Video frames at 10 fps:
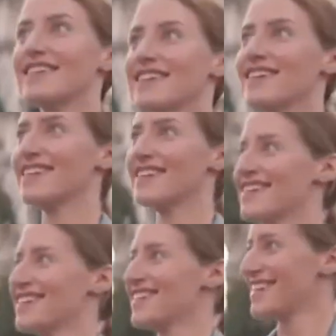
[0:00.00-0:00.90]
This
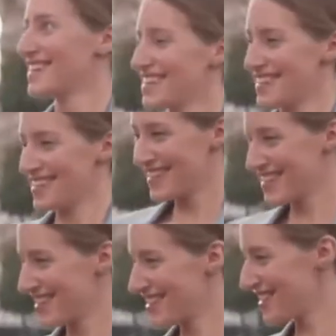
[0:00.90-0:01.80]
is Mary Ann's
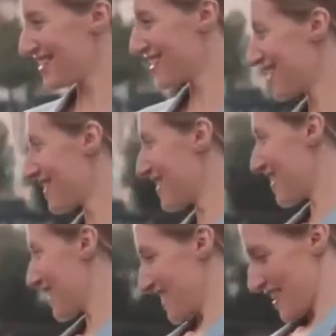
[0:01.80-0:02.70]
first time visiting
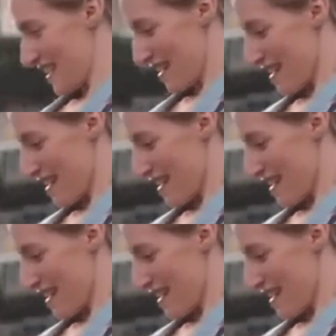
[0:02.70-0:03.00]
Paris.